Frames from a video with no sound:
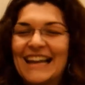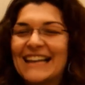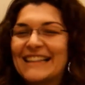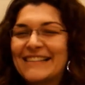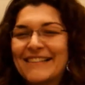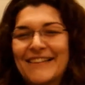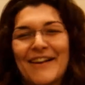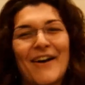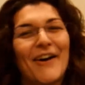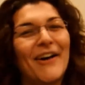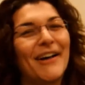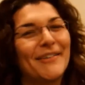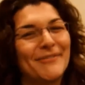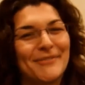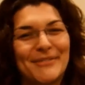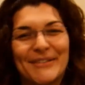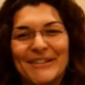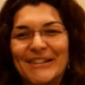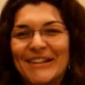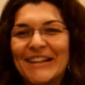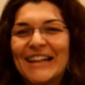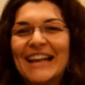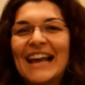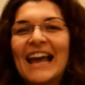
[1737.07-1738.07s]
It's
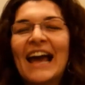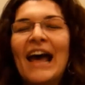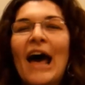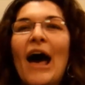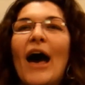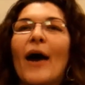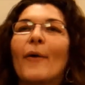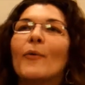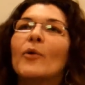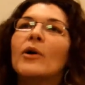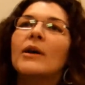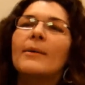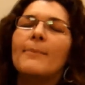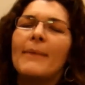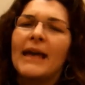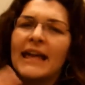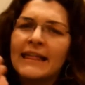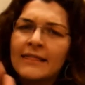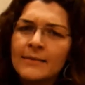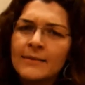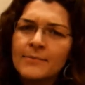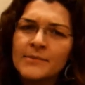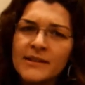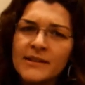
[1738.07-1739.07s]
awful. I want to
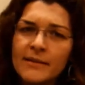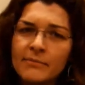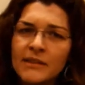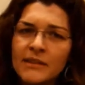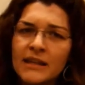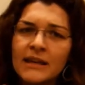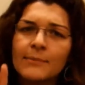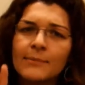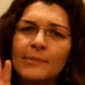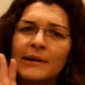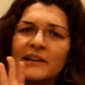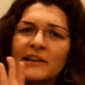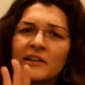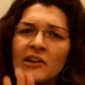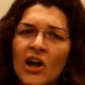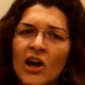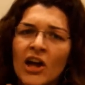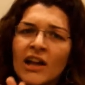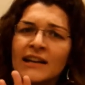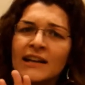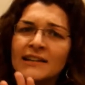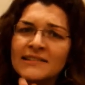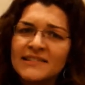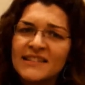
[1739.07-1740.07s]
make them something, but
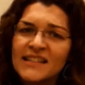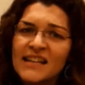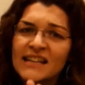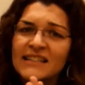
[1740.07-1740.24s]
not as